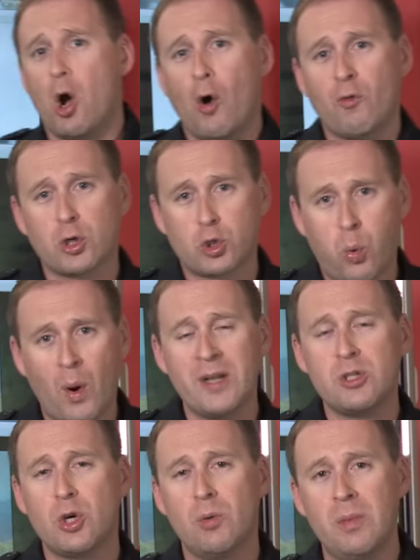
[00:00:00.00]
over
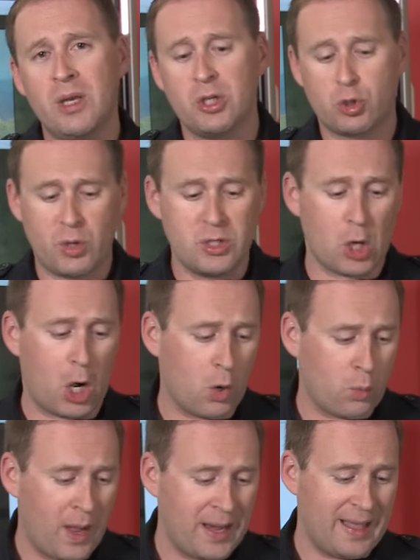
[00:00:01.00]
22 million trees
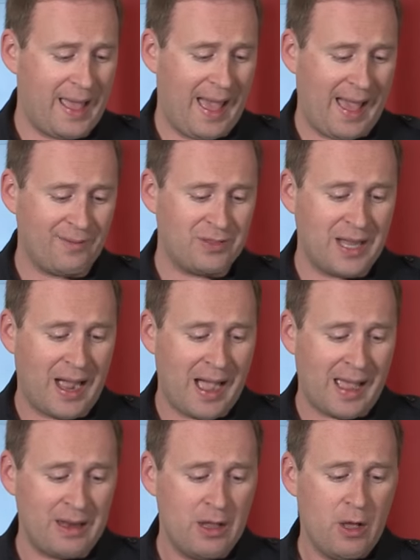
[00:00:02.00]
already have
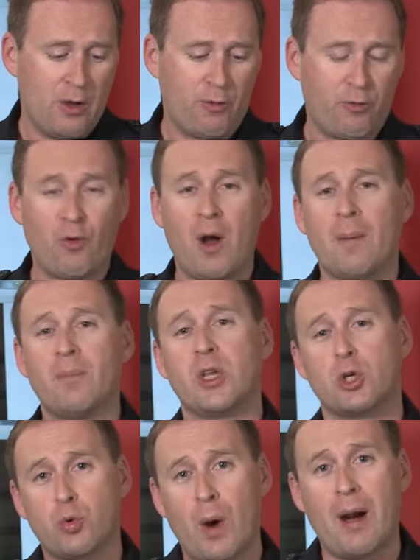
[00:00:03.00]
died from
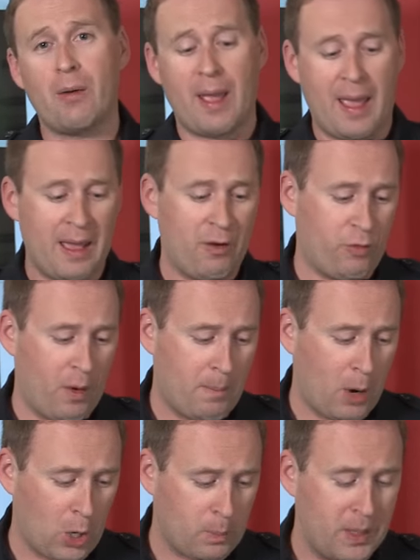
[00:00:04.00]
the drought and from
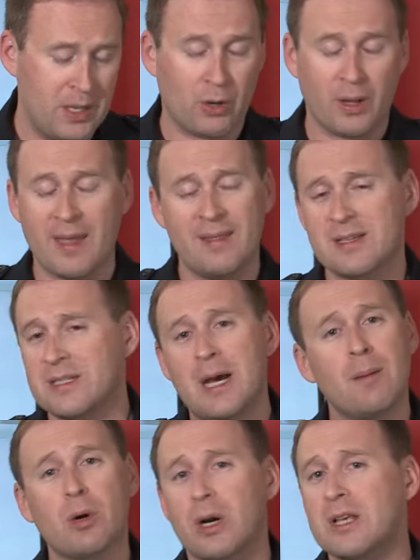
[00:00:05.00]
bark beetle. And this
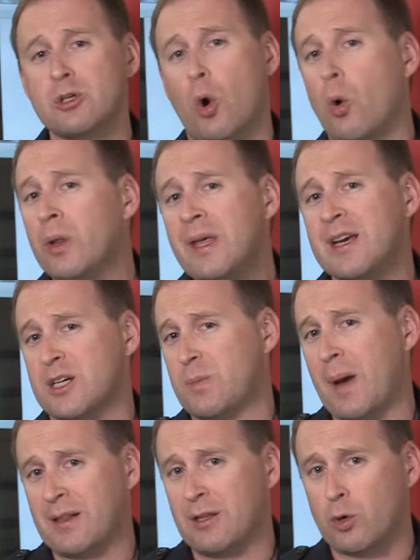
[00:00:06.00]
number is only
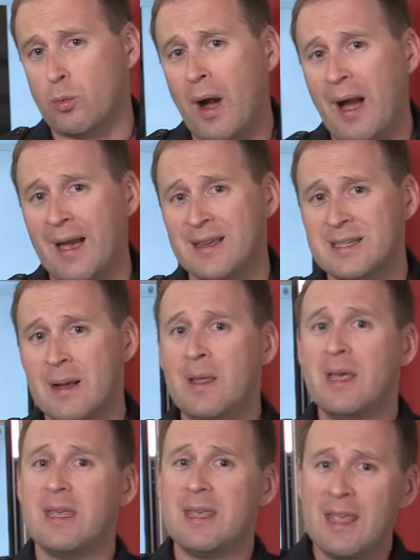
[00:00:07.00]
expected to rise
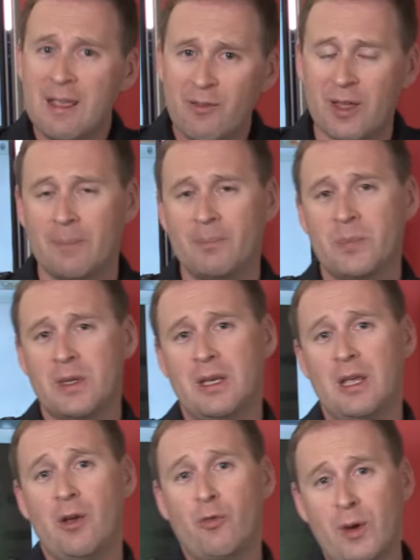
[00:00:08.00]
even
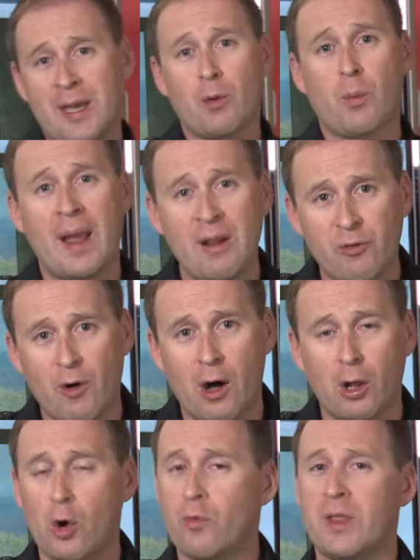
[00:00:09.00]
if we get
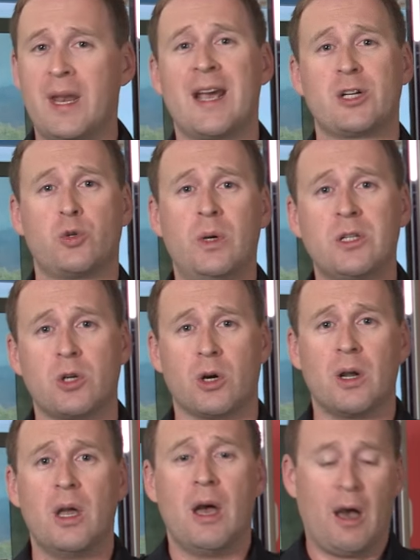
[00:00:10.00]
rainfall over the next
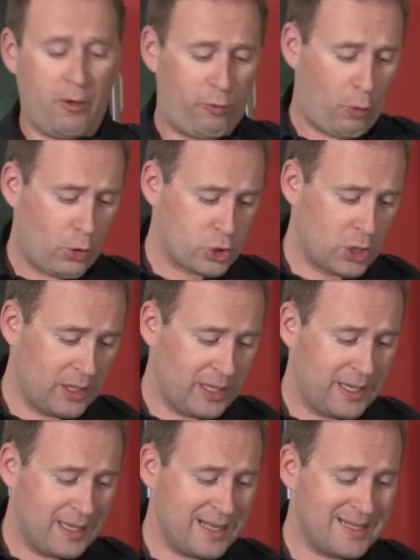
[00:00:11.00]
winter.
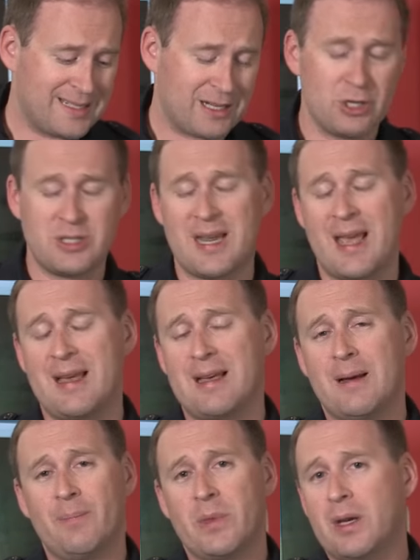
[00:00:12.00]
Unfortunately, it could take